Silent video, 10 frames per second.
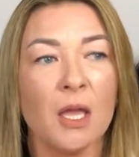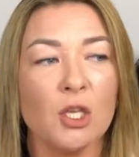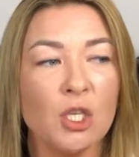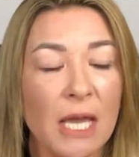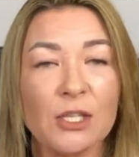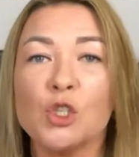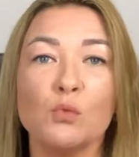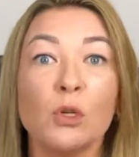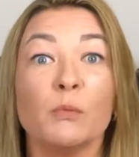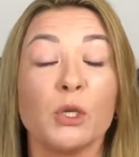Yes, you
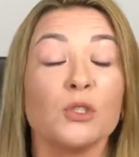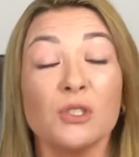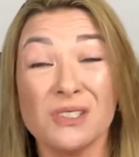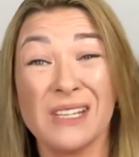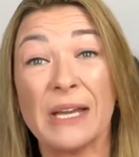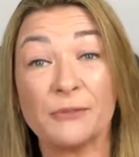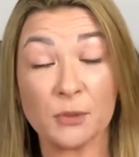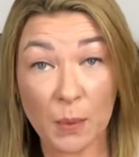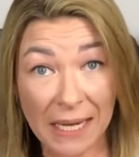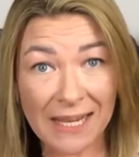will, because you still have to
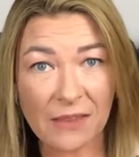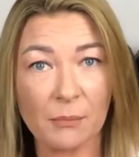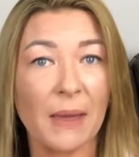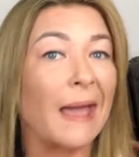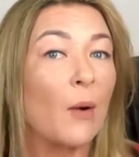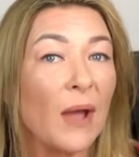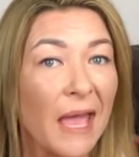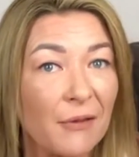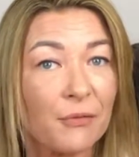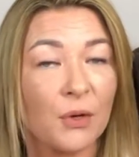pay them.
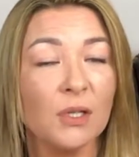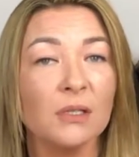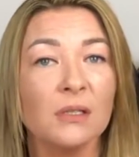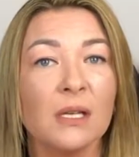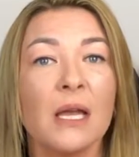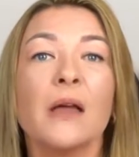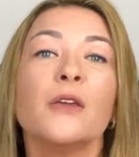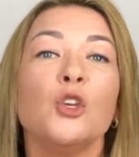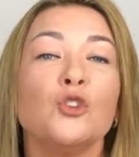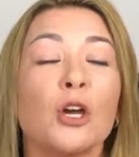However,
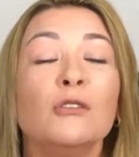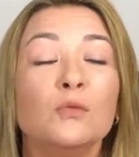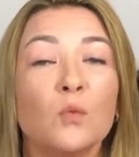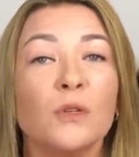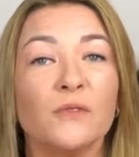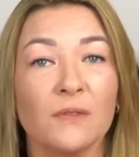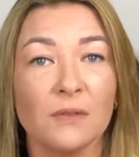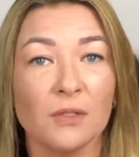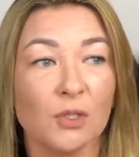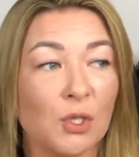you don't want
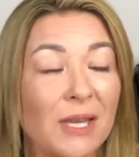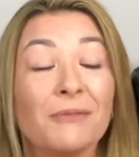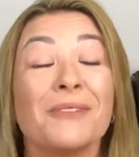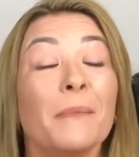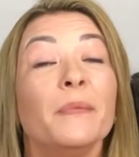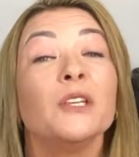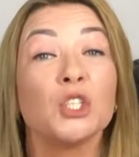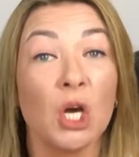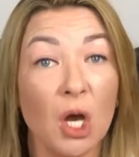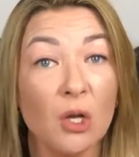to give them the
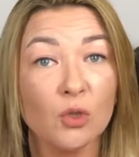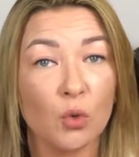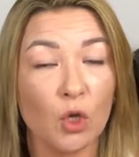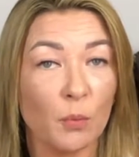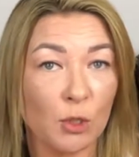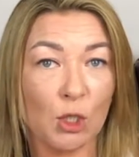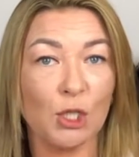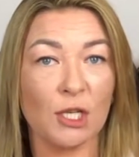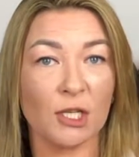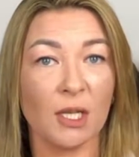chance or the
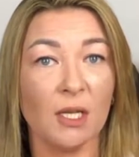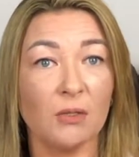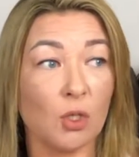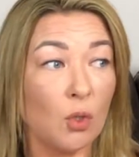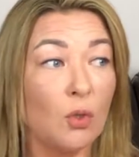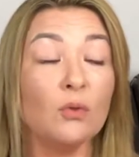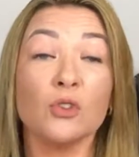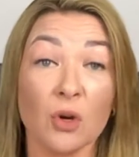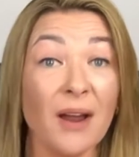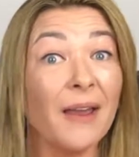opportunity to
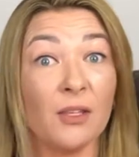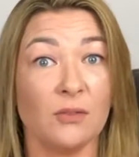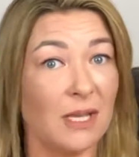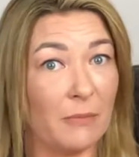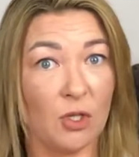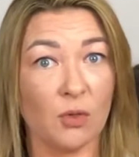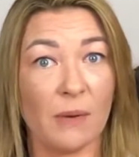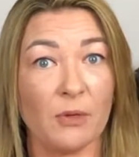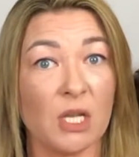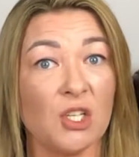try to damage your
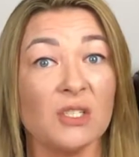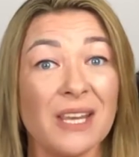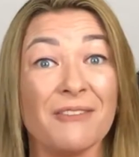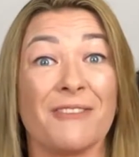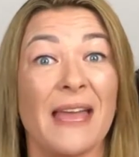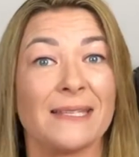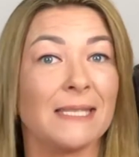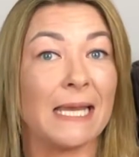reputation if that's the